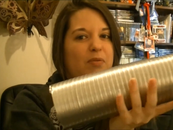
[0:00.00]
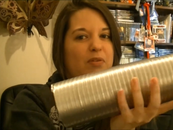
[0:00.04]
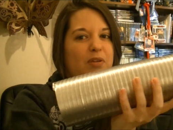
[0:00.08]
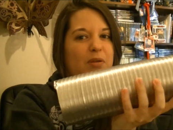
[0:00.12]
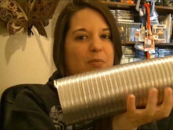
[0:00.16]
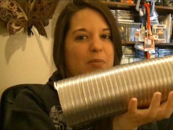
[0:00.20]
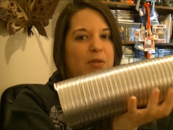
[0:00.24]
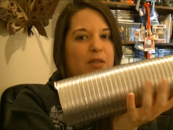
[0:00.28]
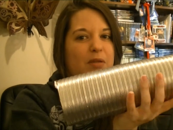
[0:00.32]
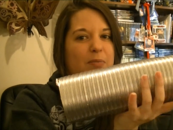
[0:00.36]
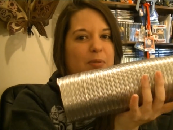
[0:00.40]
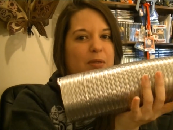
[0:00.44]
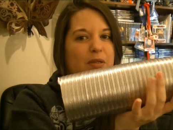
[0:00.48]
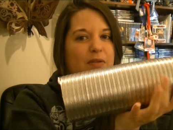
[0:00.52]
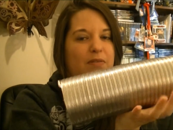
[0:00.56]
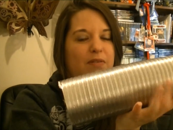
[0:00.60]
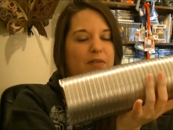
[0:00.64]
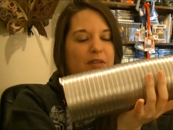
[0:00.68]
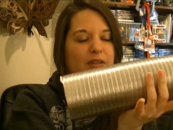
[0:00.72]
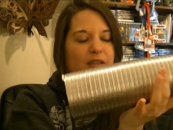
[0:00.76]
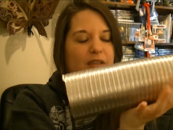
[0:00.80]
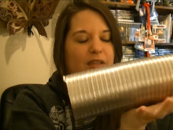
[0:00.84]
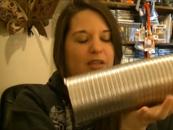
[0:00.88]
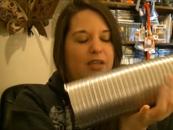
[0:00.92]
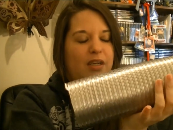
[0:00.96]
Some of
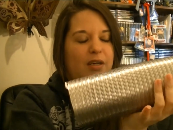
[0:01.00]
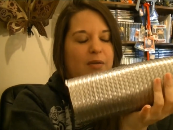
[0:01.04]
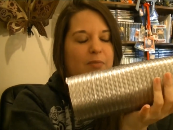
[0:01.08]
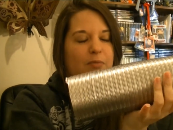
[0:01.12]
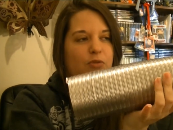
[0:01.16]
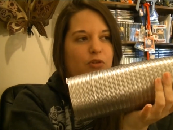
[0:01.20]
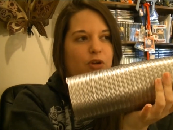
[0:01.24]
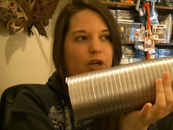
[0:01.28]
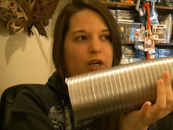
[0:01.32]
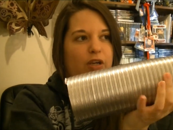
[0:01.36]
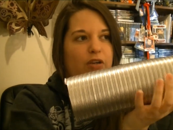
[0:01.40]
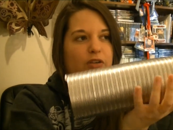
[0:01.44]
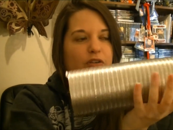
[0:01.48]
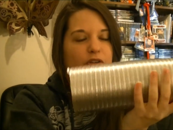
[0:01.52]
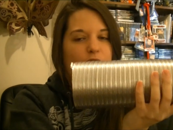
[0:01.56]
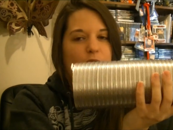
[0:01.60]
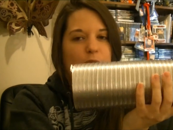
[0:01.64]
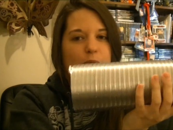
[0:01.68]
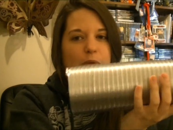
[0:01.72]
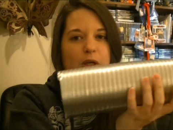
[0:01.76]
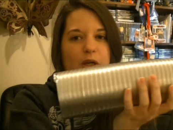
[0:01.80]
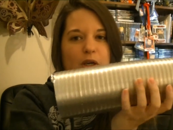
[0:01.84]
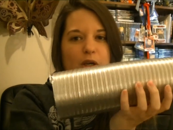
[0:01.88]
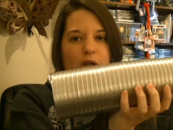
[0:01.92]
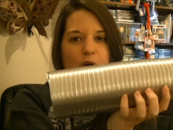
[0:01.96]
the dryer
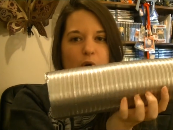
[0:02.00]
tube